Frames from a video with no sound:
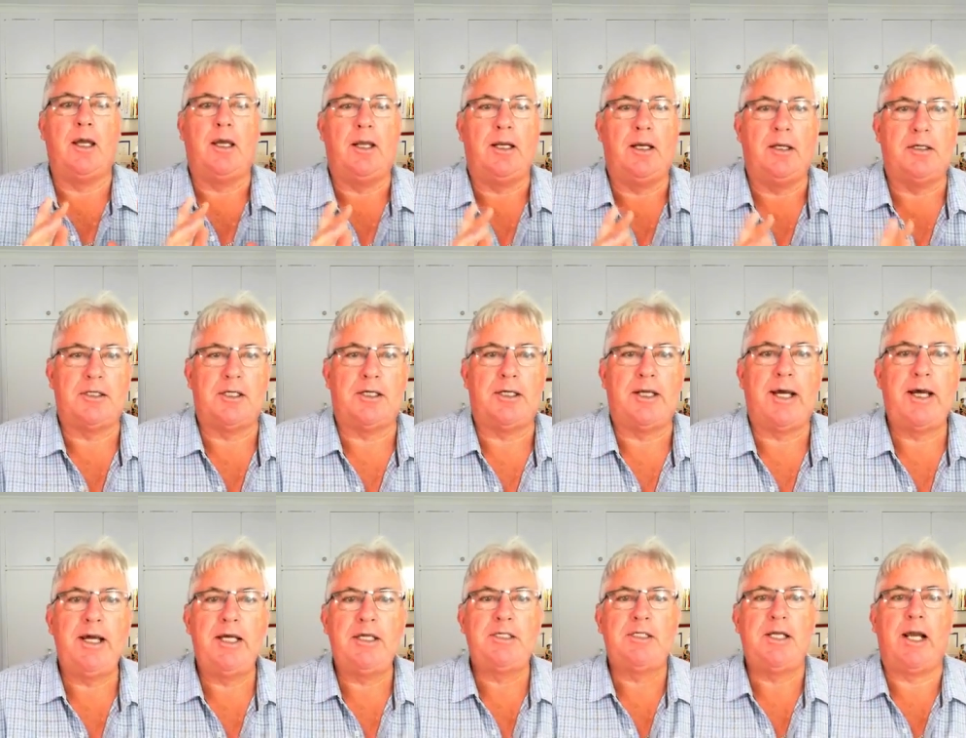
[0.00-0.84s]
in
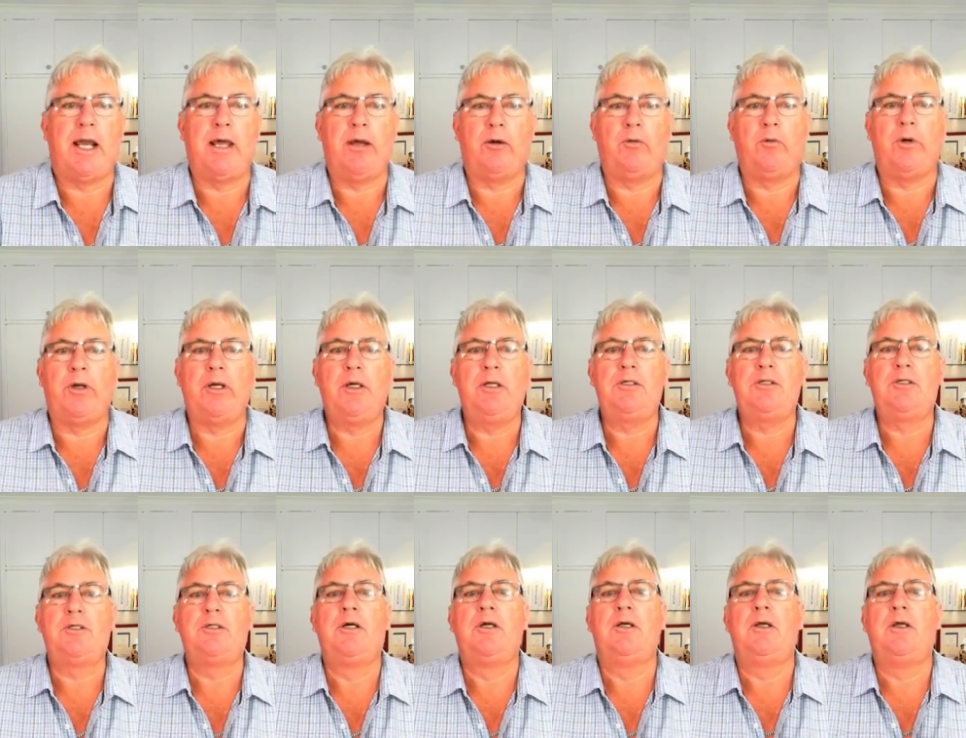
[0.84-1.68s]
today's
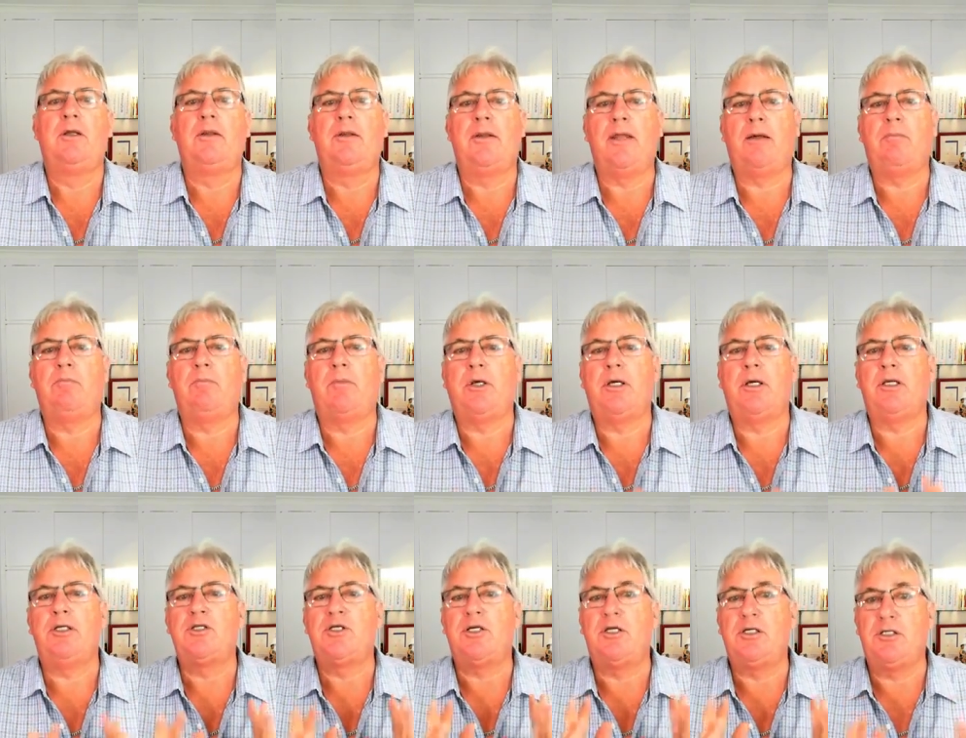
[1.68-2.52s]
language, that
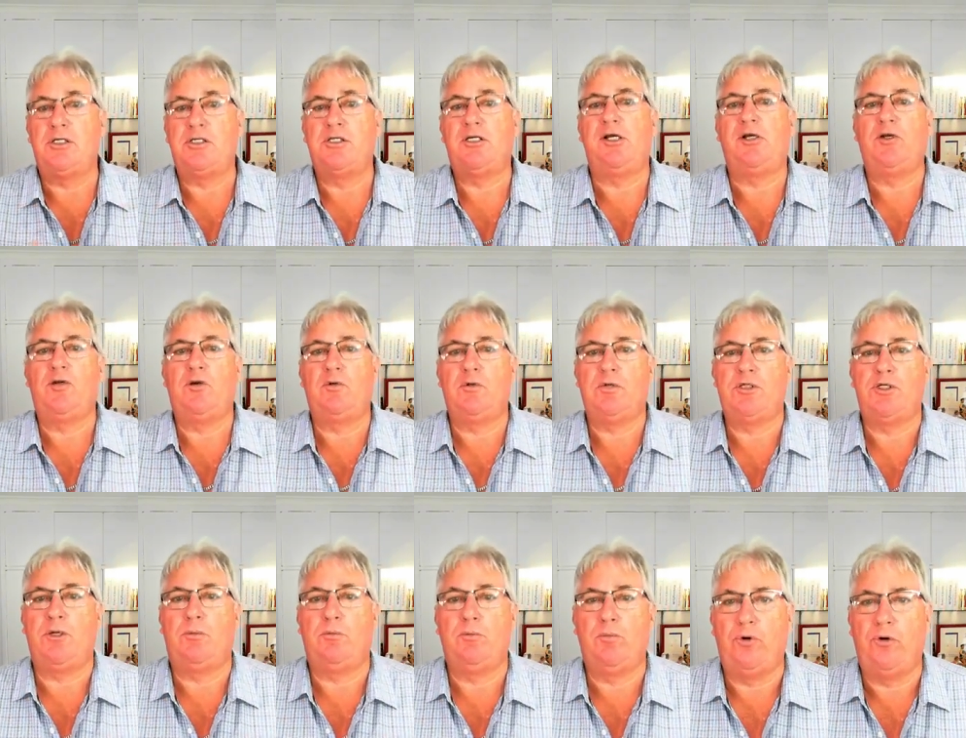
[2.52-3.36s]
means
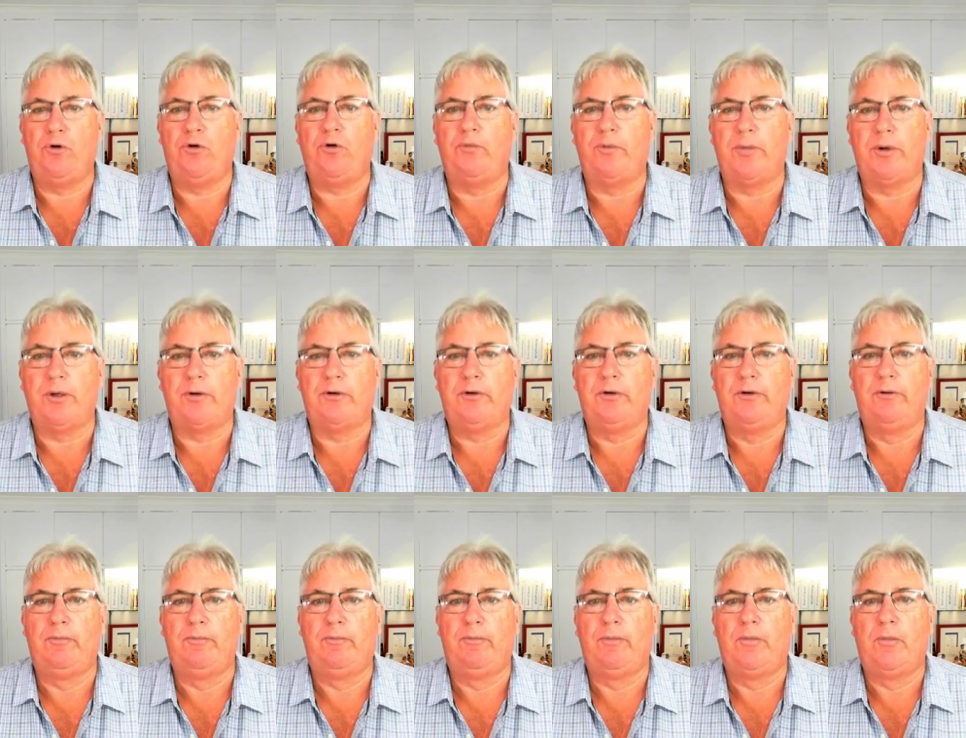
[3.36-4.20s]
continuous improvement.
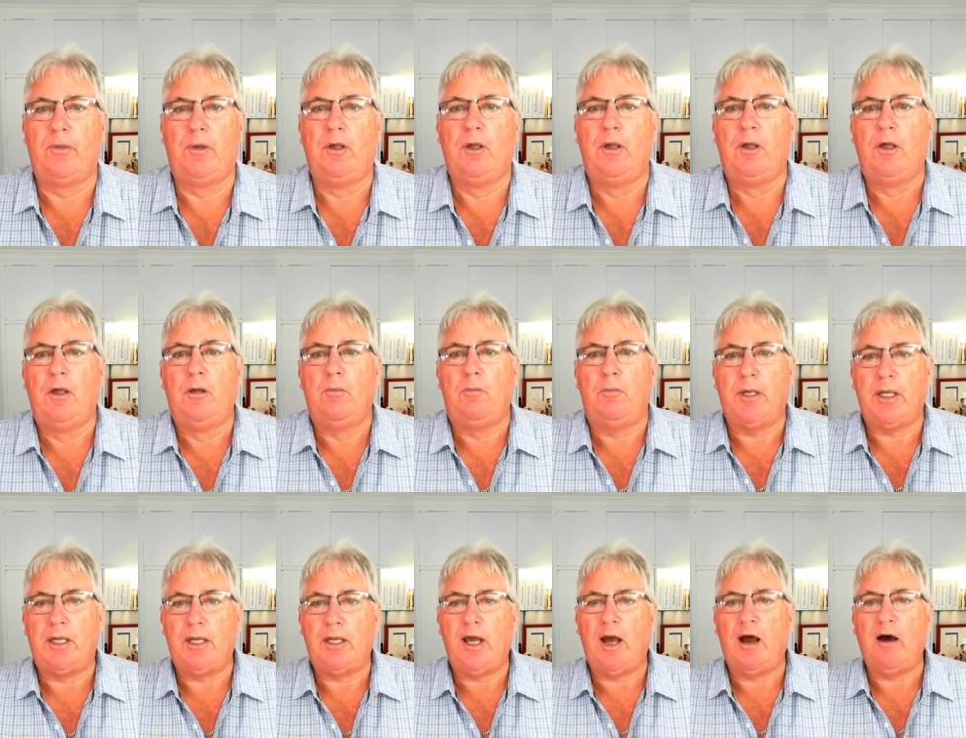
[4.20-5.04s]

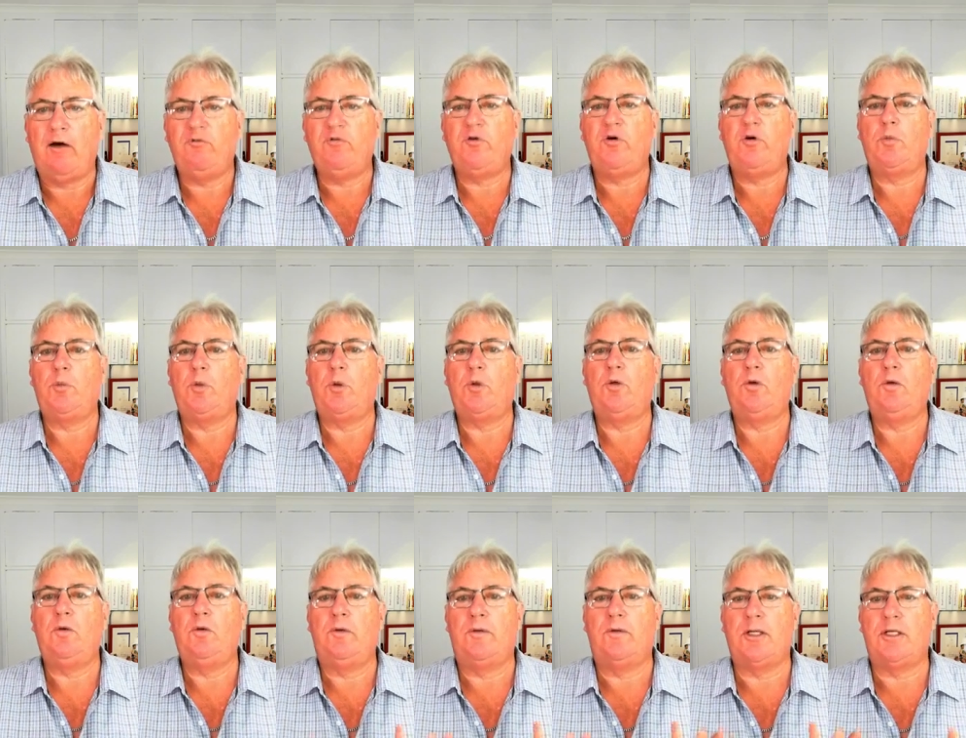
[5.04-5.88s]
Be
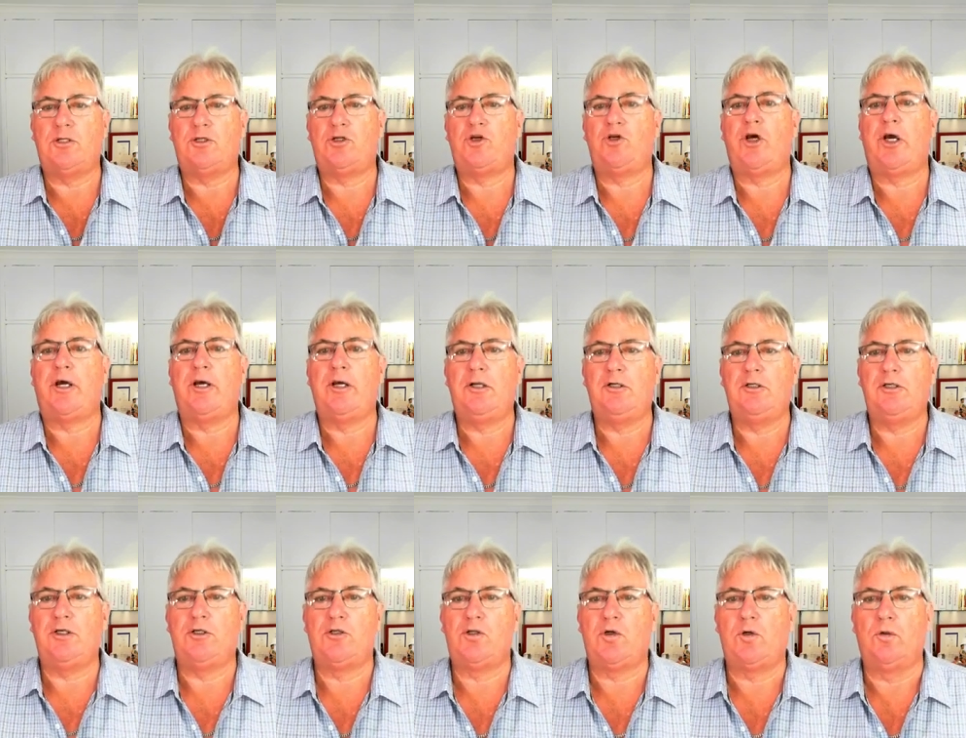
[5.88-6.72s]
comfortable that
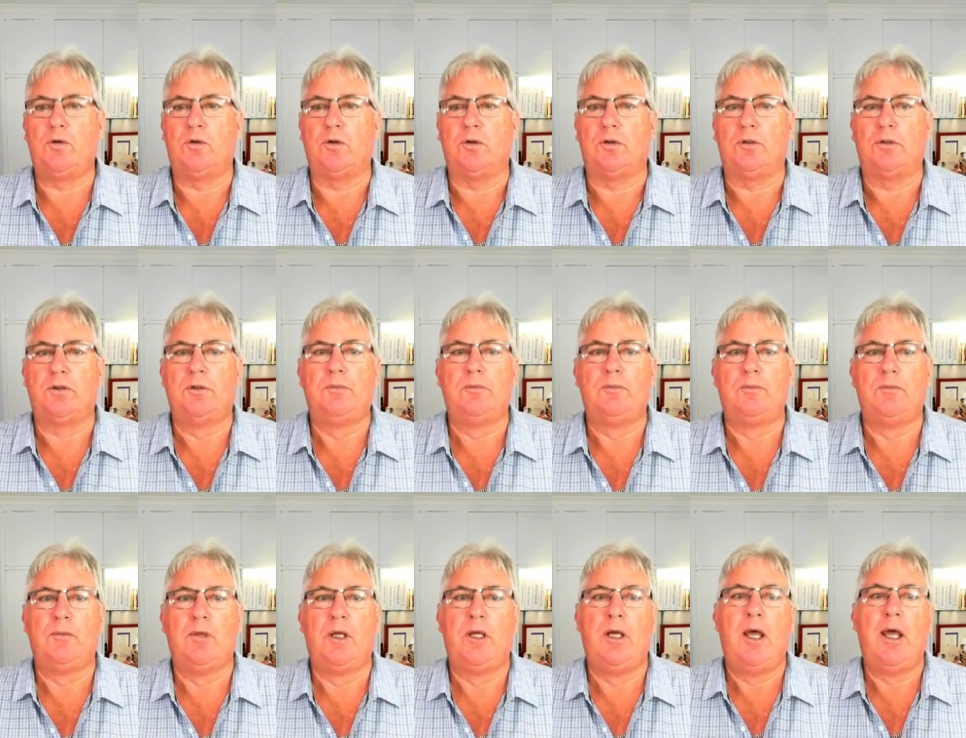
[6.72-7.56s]
change is good,
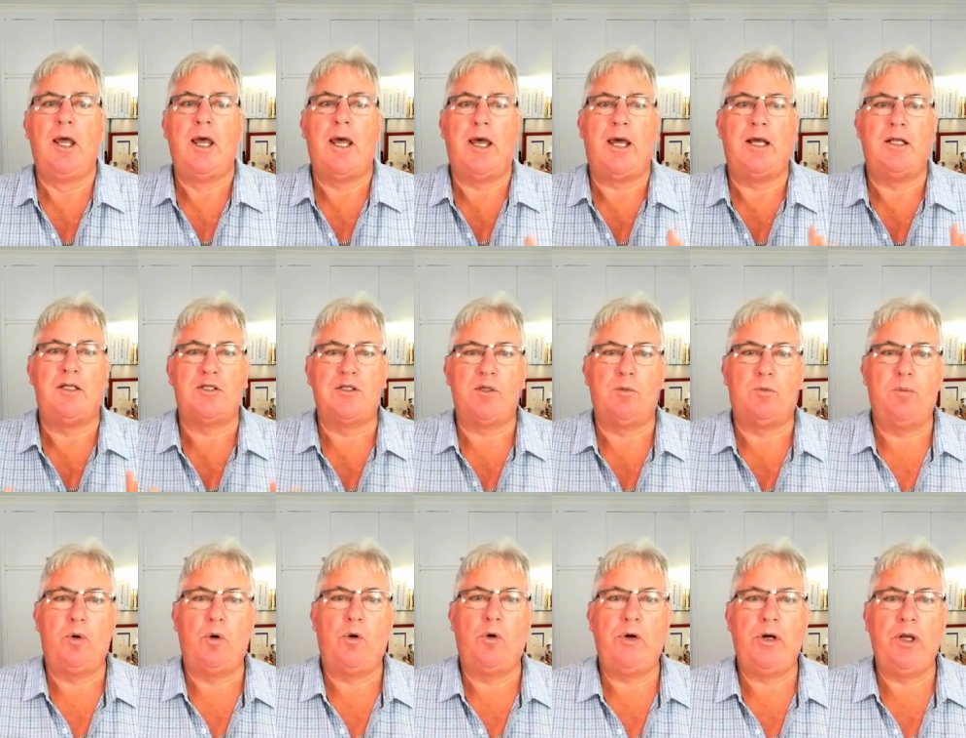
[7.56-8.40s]
and
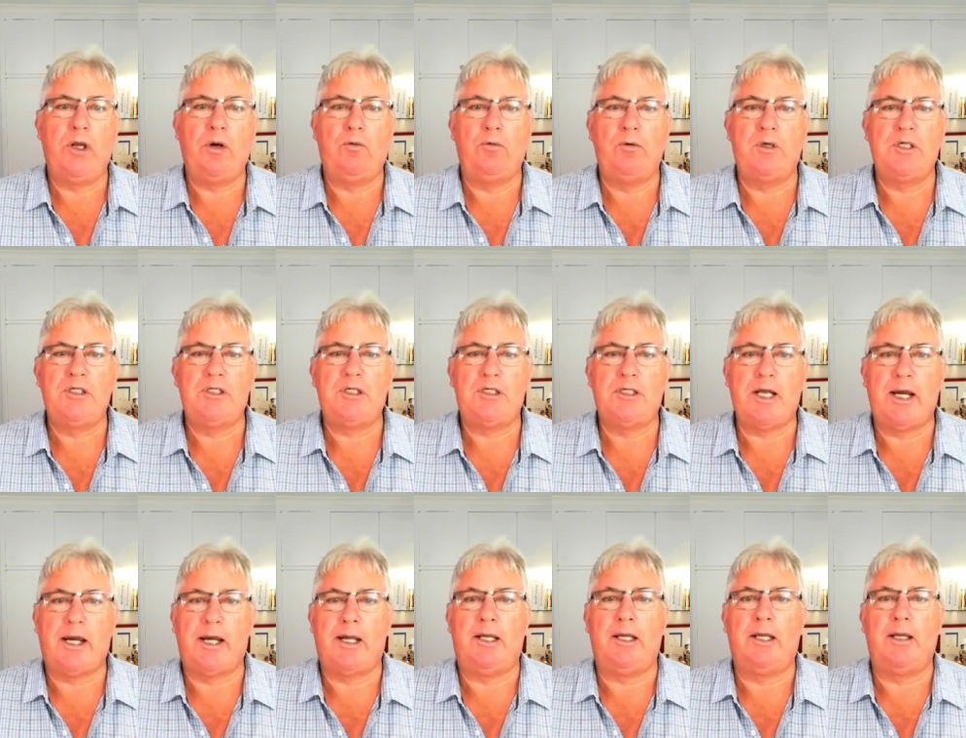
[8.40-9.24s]
supporting risk
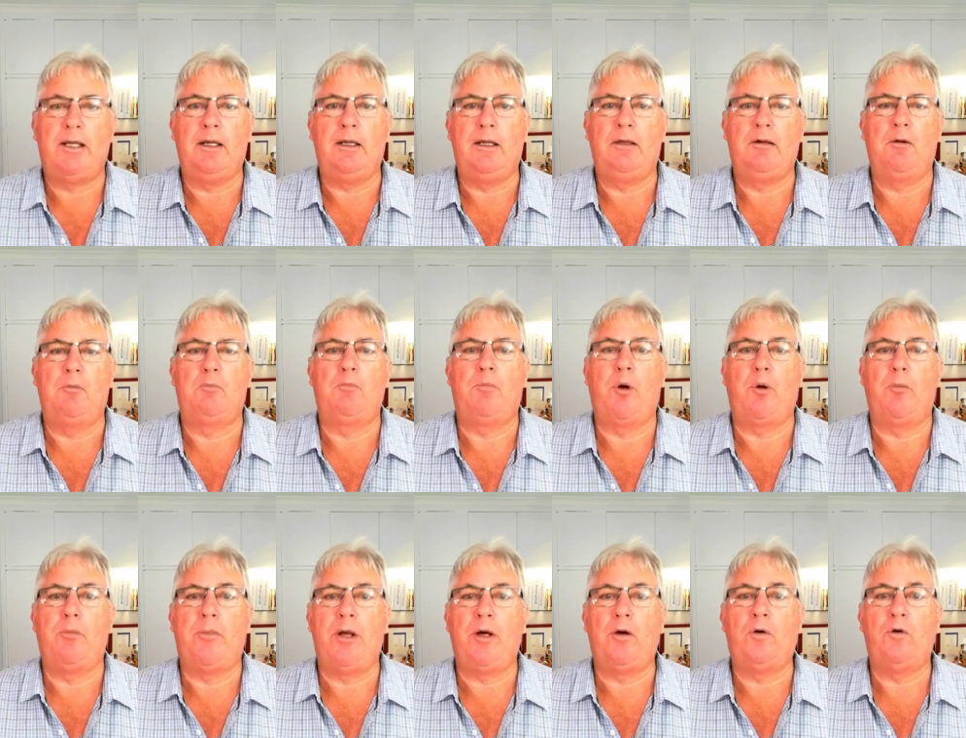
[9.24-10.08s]
taking can
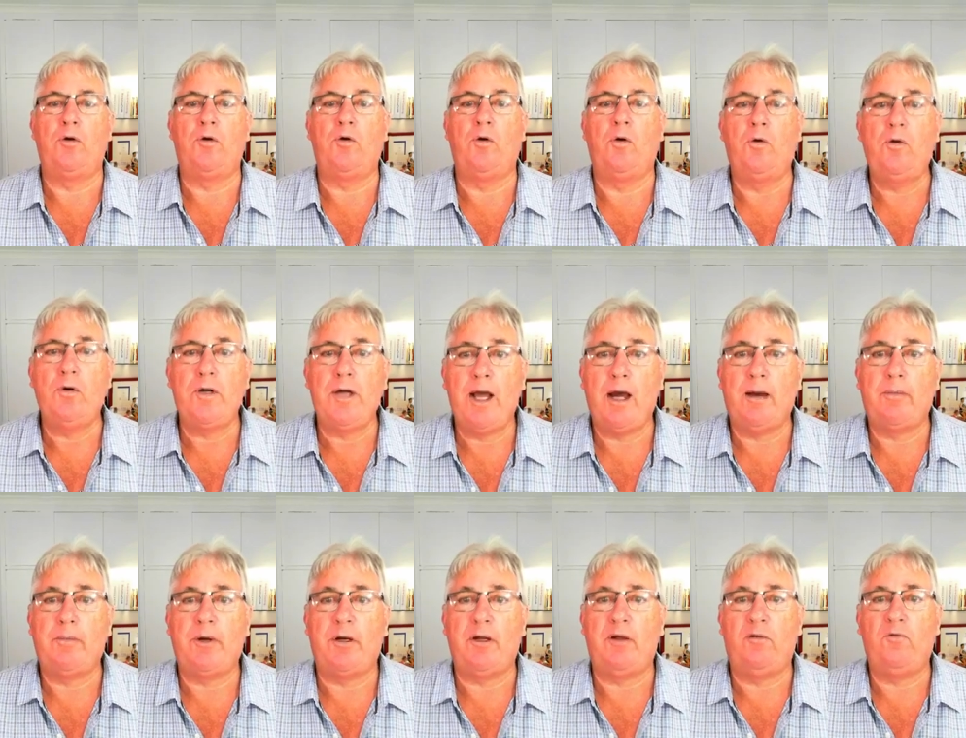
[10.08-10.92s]
propel your
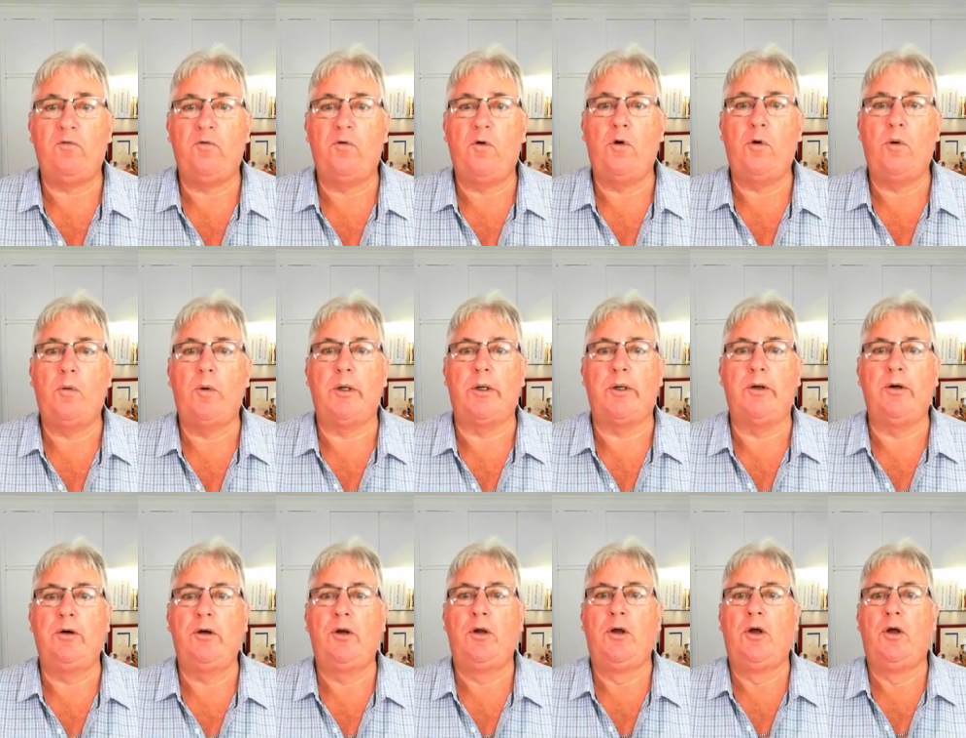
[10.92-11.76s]
company
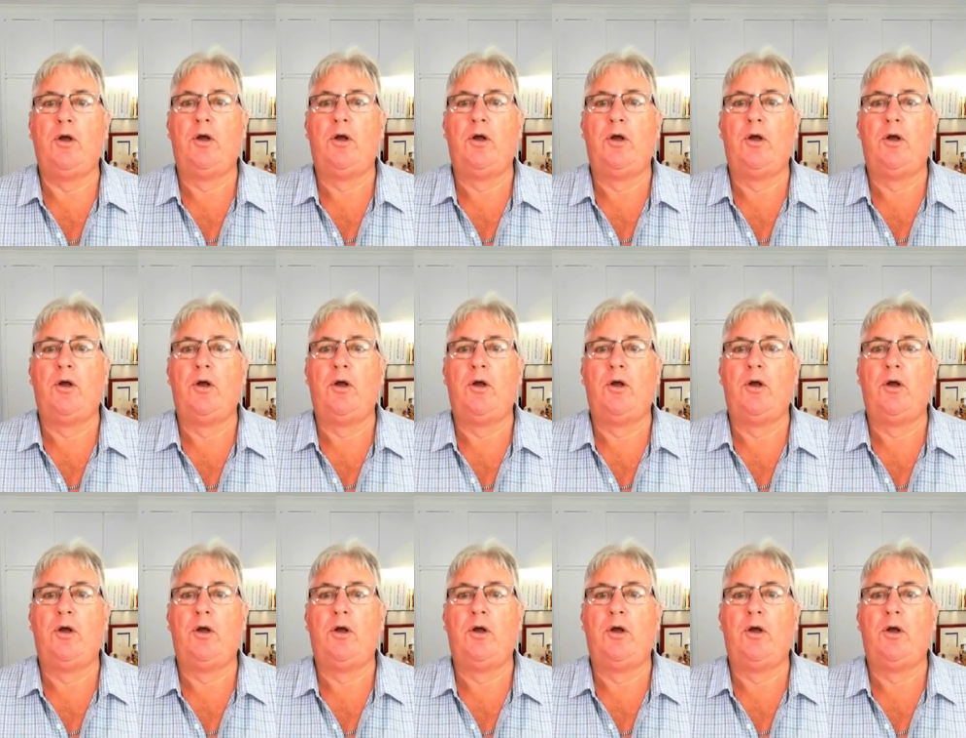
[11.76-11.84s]
forward